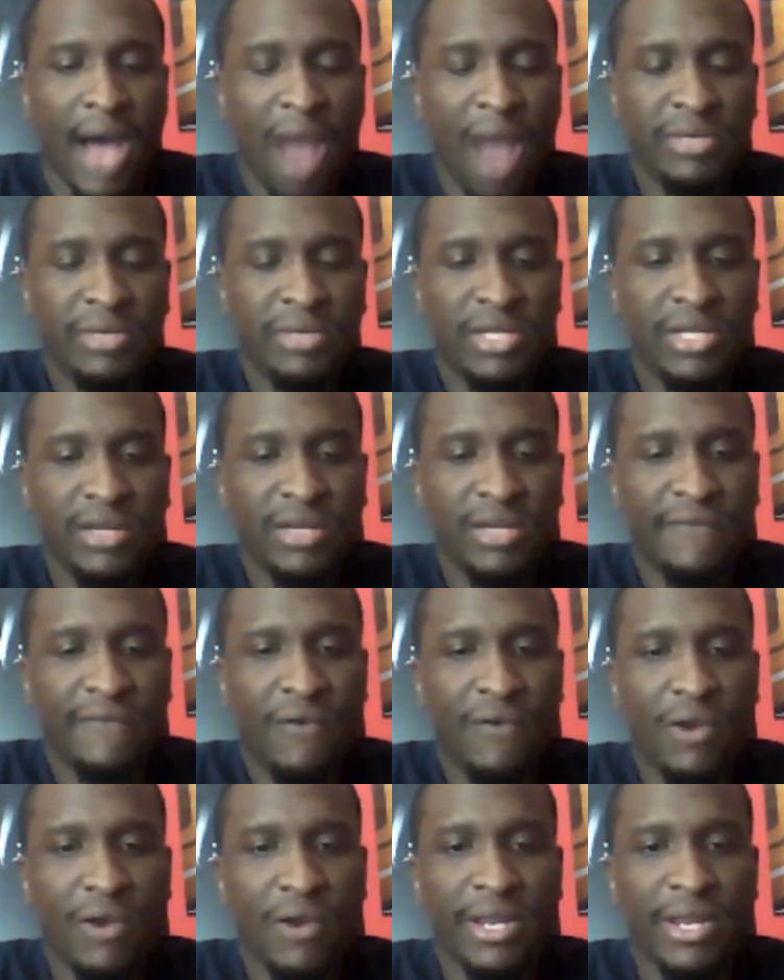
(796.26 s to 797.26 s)
just looking
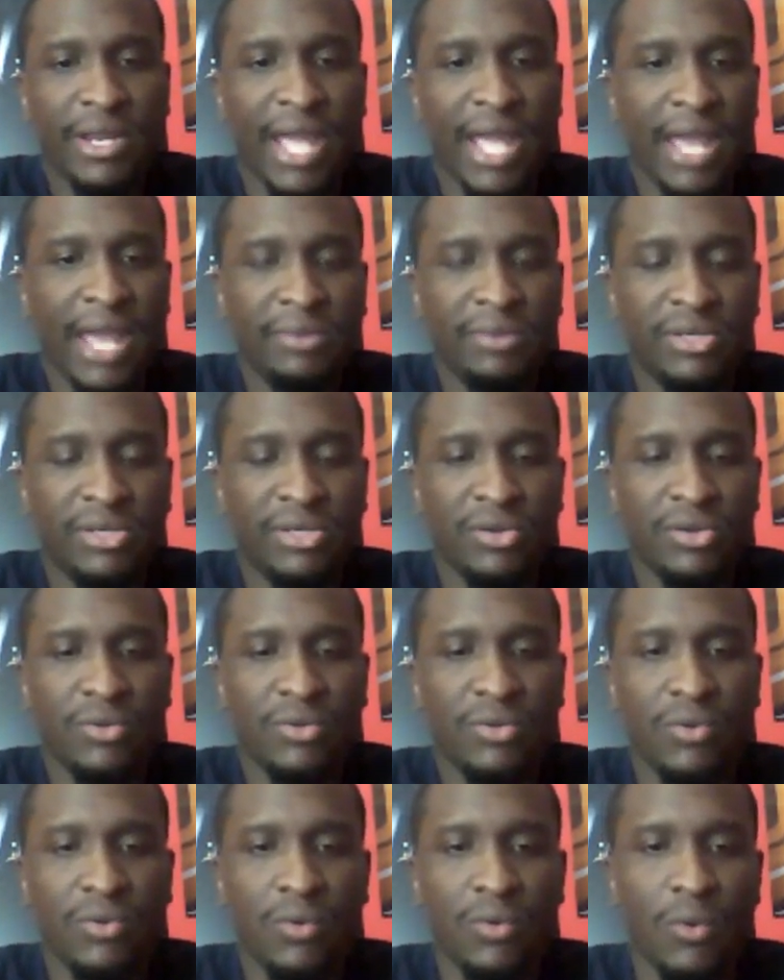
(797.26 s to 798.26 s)
for in game
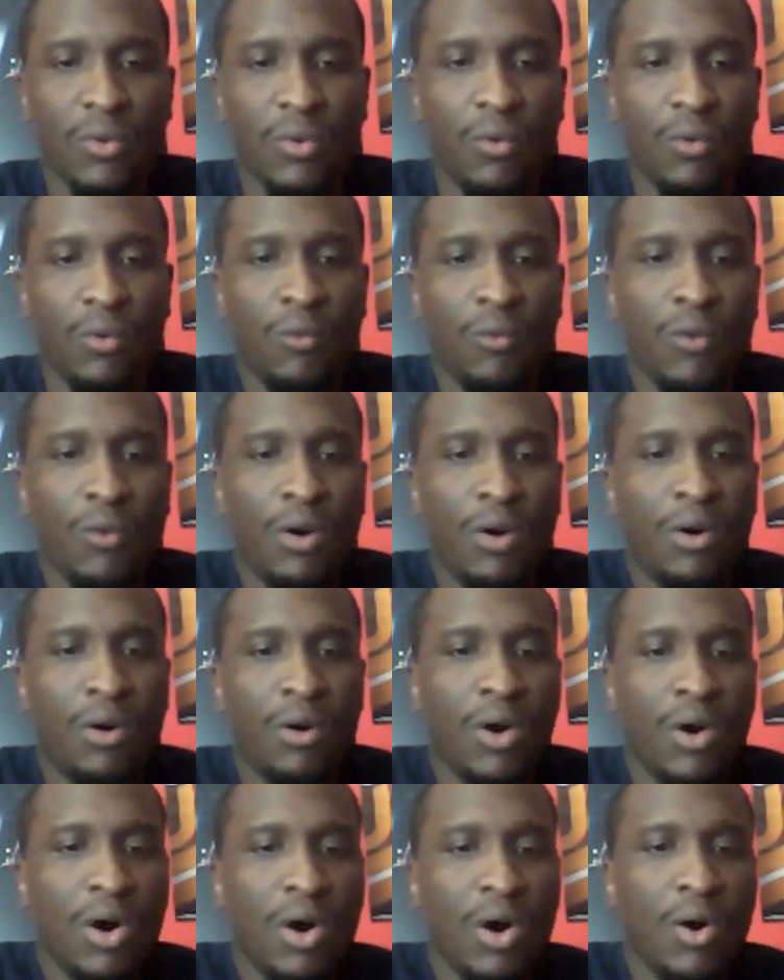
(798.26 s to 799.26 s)
2,
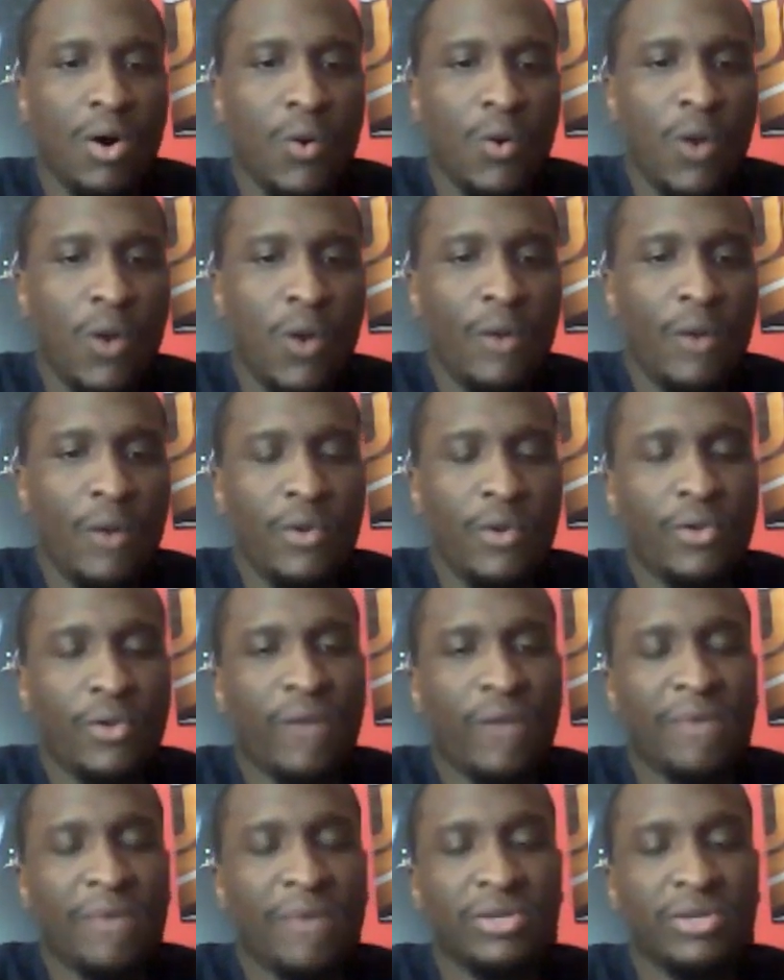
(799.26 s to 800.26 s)
what will the
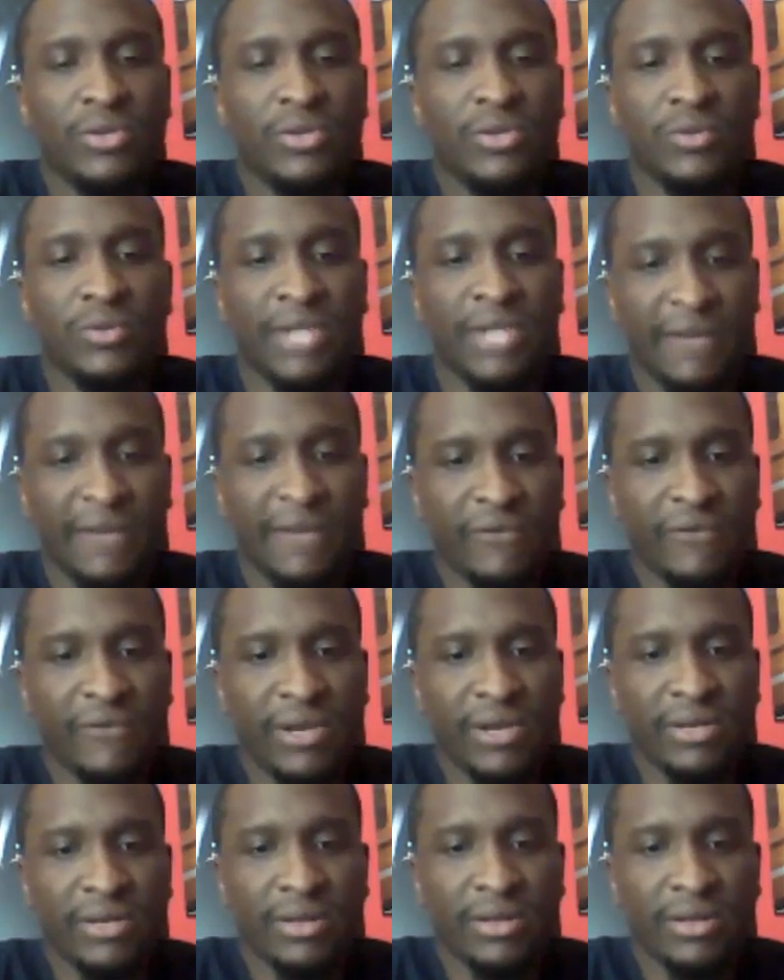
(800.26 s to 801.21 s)
Raptors do differently,